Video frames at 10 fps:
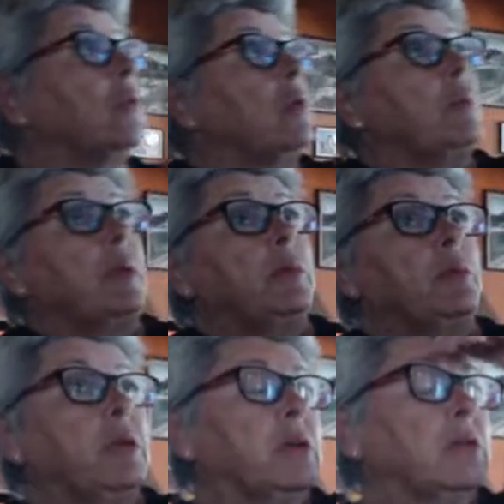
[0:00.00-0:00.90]
Well, maybe
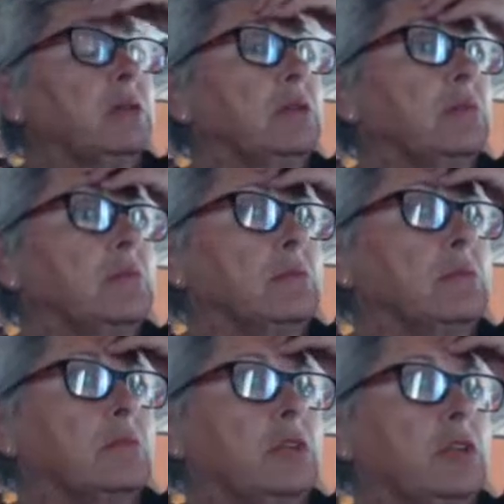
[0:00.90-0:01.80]

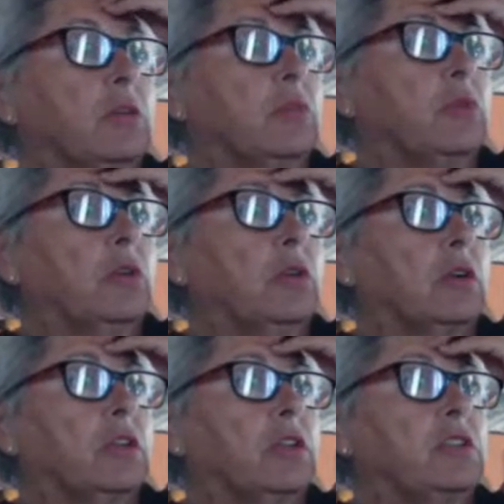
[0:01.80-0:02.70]
we could put it on the